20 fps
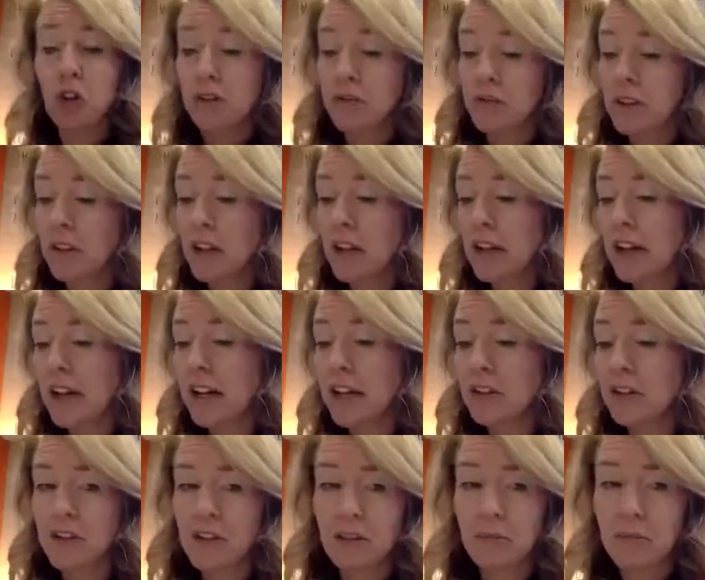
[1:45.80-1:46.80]
curved
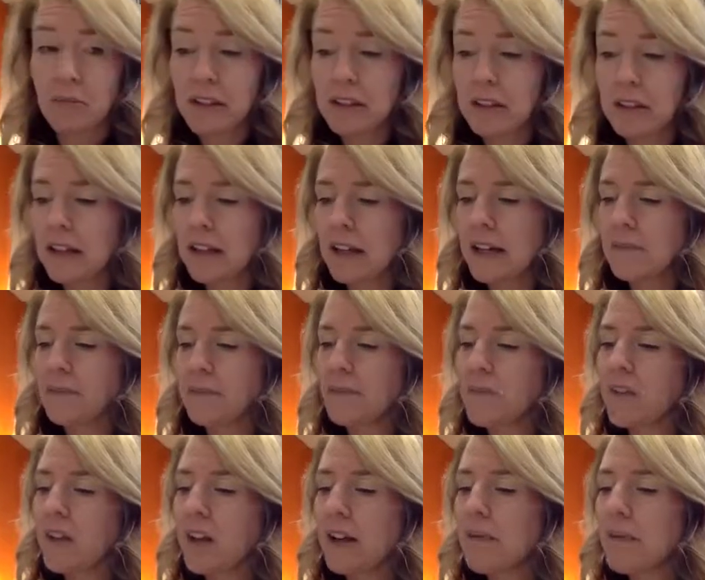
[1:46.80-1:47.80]
line or something like that.
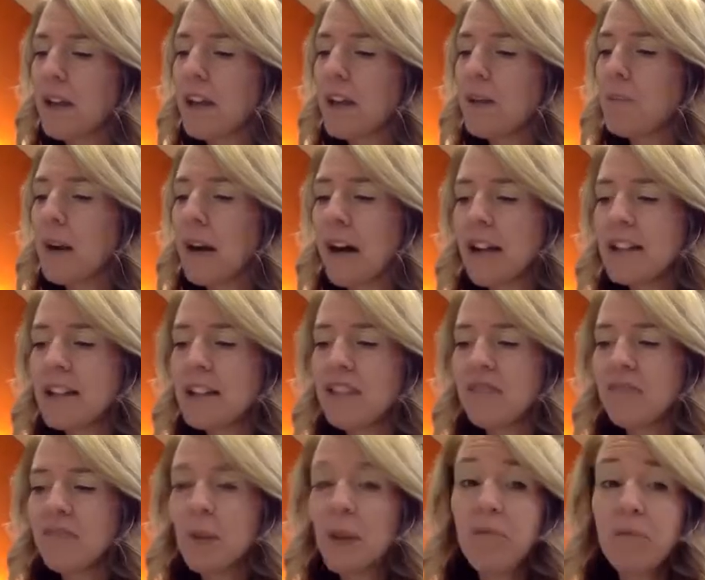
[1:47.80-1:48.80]
Okay,
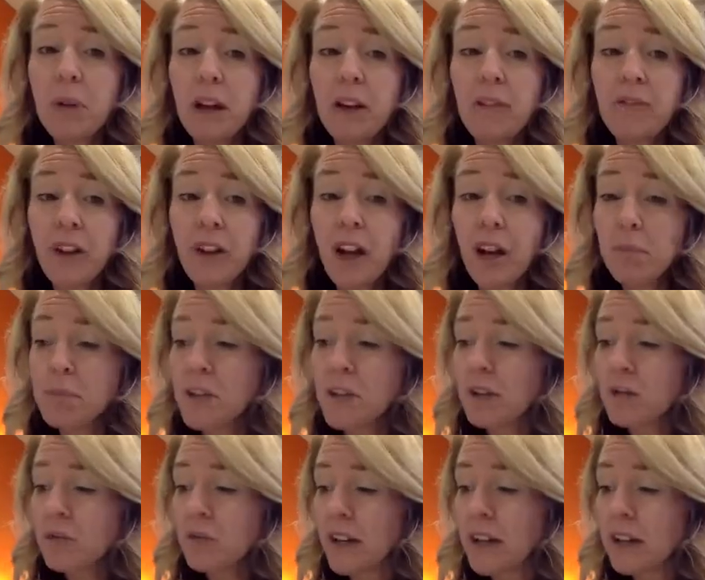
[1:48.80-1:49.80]
positive, puff, puff, up
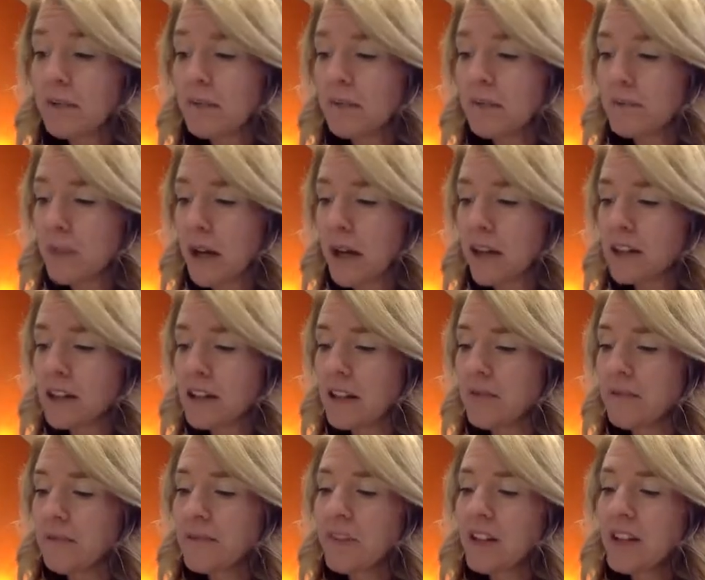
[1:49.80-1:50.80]
to the right,
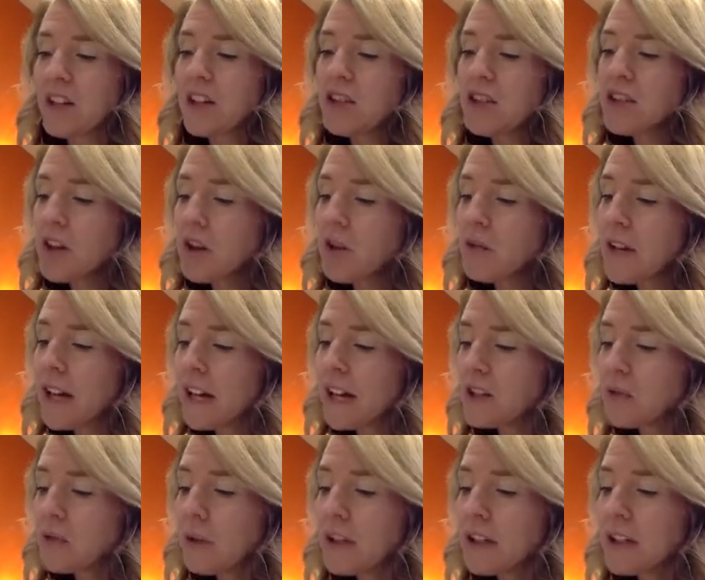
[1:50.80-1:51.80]
positive. So
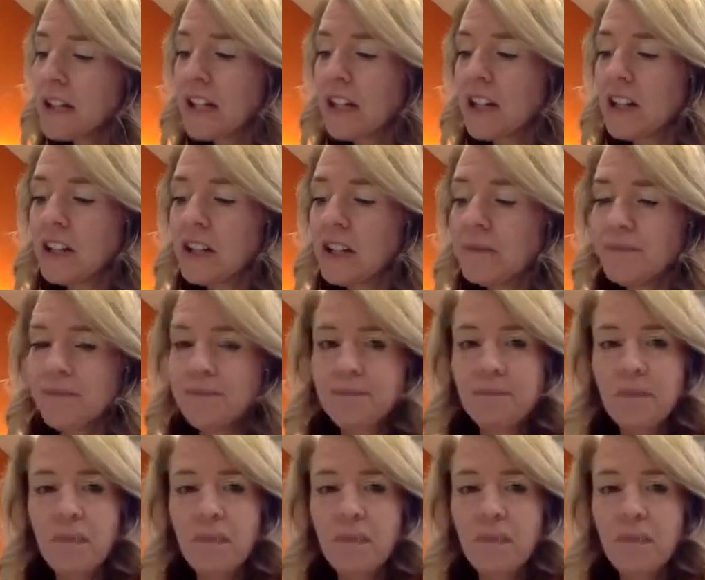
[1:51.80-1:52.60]
next one here,